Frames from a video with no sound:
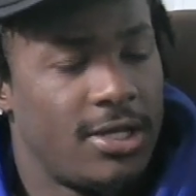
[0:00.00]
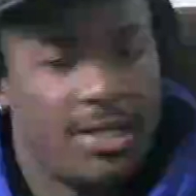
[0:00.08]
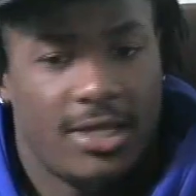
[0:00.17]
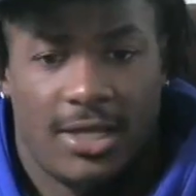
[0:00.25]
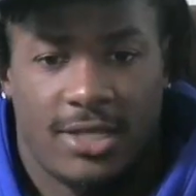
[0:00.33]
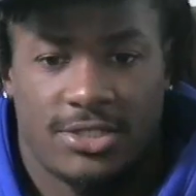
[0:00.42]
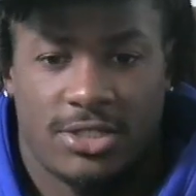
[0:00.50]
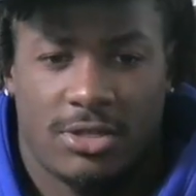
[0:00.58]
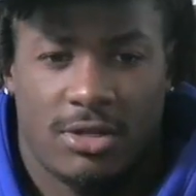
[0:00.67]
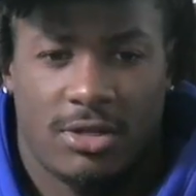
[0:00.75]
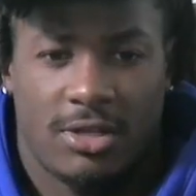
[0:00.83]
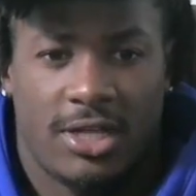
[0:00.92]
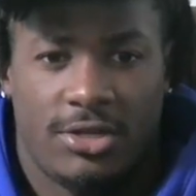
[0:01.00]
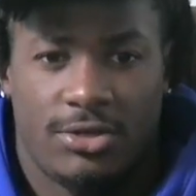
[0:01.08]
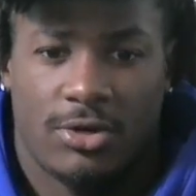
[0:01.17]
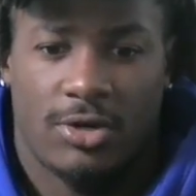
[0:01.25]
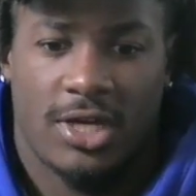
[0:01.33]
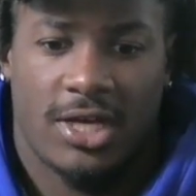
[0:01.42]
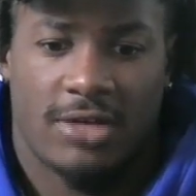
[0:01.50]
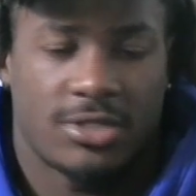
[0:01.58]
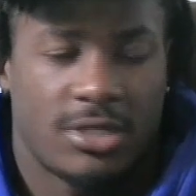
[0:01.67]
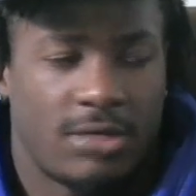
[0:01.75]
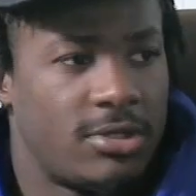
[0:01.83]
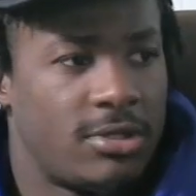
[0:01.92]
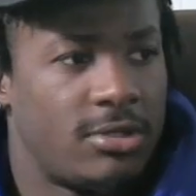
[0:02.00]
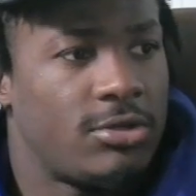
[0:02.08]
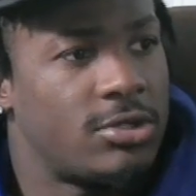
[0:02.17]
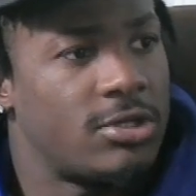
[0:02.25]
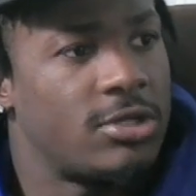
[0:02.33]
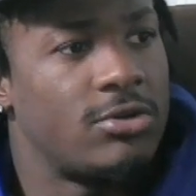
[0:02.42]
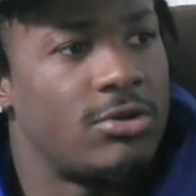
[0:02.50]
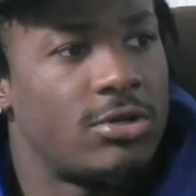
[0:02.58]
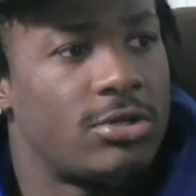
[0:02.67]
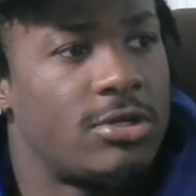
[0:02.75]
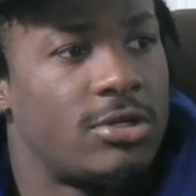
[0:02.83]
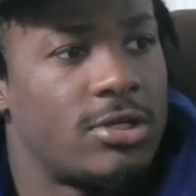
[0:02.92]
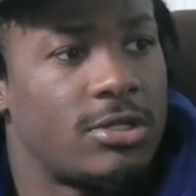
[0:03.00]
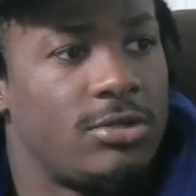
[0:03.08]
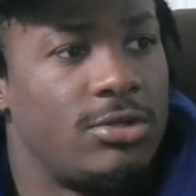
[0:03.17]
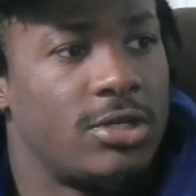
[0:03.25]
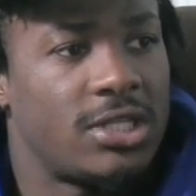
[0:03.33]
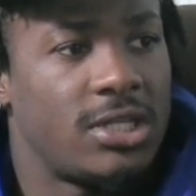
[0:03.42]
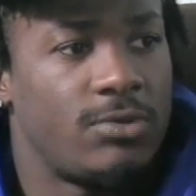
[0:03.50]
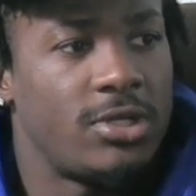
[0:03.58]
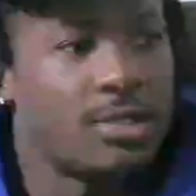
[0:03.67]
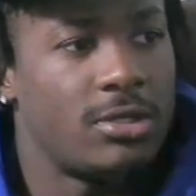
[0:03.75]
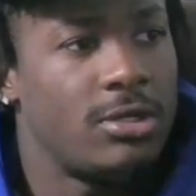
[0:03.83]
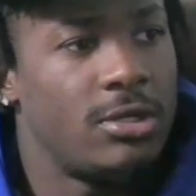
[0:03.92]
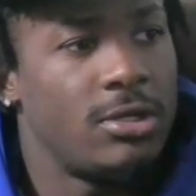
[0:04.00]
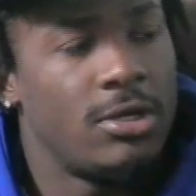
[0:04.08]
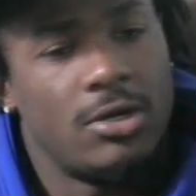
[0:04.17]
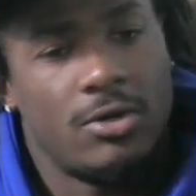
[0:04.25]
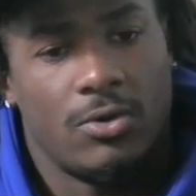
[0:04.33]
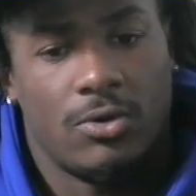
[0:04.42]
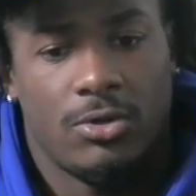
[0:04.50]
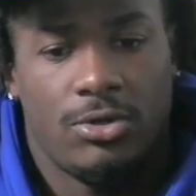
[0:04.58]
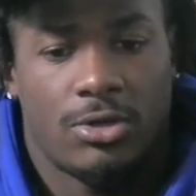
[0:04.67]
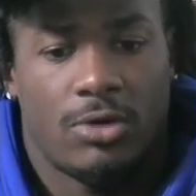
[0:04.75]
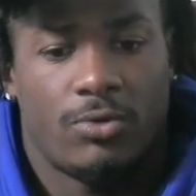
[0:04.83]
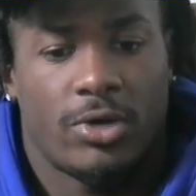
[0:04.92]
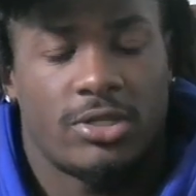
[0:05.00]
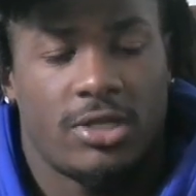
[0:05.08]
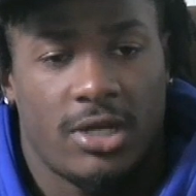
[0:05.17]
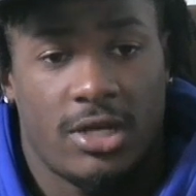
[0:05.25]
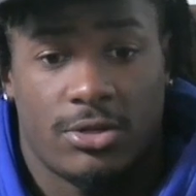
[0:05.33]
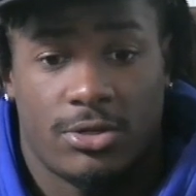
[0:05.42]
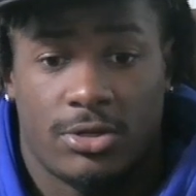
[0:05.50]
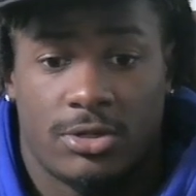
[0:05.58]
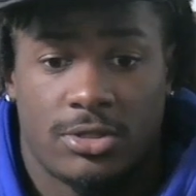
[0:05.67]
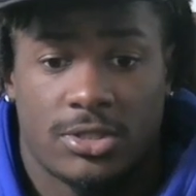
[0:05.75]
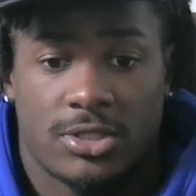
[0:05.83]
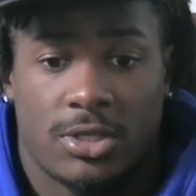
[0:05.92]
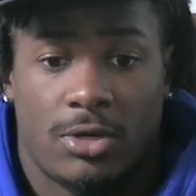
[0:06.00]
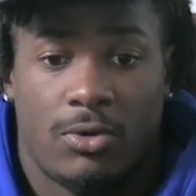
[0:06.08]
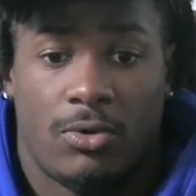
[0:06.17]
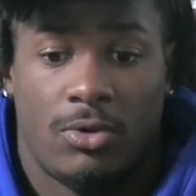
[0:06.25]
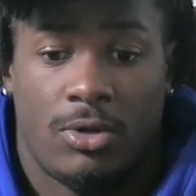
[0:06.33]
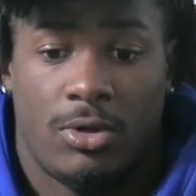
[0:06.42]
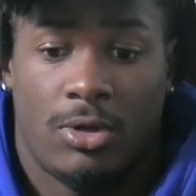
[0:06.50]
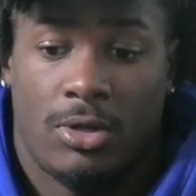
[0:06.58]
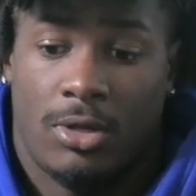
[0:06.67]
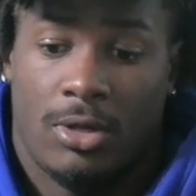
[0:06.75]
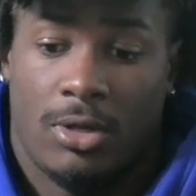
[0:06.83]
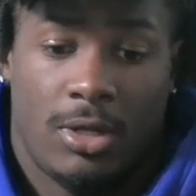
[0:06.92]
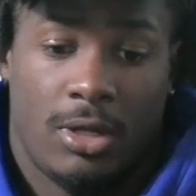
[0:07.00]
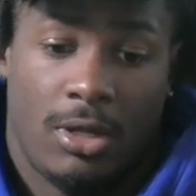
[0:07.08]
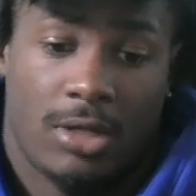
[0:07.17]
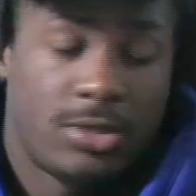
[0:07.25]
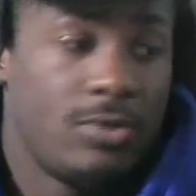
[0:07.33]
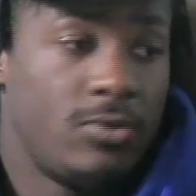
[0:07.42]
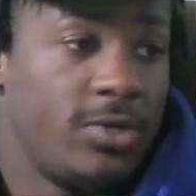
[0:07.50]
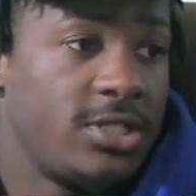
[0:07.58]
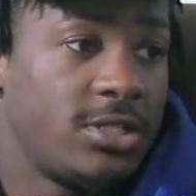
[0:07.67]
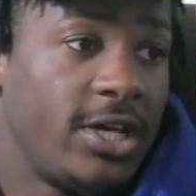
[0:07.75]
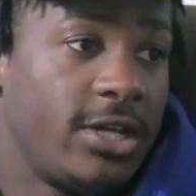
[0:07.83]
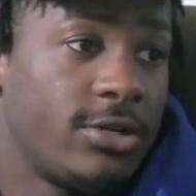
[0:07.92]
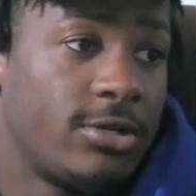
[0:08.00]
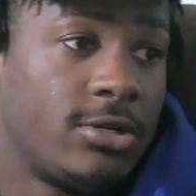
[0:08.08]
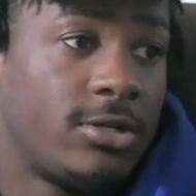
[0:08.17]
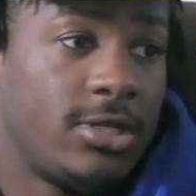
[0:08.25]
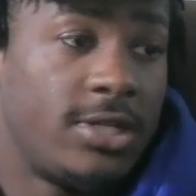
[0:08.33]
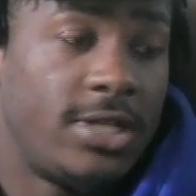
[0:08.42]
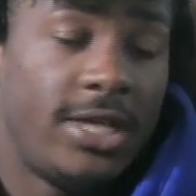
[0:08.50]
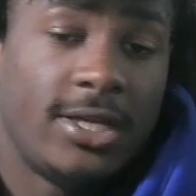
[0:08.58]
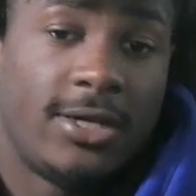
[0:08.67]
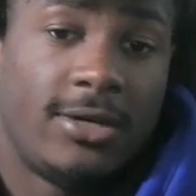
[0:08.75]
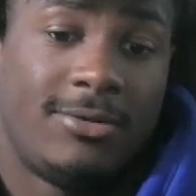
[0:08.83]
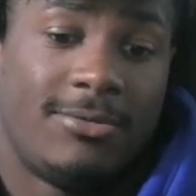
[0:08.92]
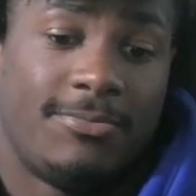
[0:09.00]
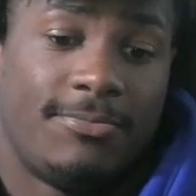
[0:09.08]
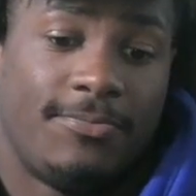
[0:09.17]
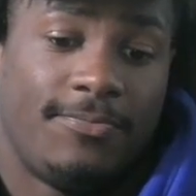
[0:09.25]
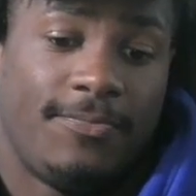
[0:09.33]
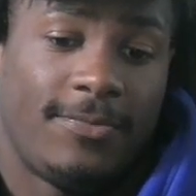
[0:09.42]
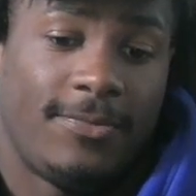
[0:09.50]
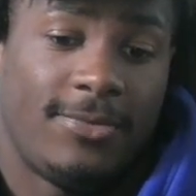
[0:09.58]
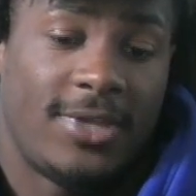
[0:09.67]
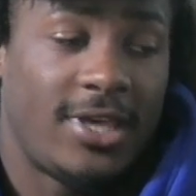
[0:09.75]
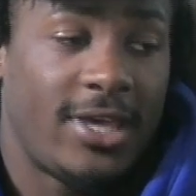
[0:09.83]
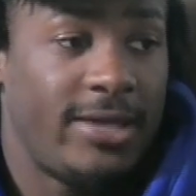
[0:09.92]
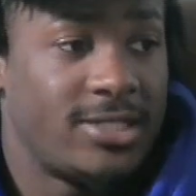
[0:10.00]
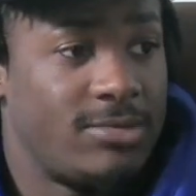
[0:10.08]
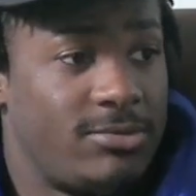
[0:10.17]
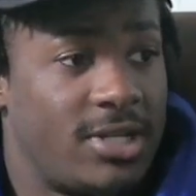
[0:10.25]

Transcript: and she thought like, you know, I have something good going on, and you know, I think we could, yeah. you know, work together. So, two weeks later, they um, they came to me and they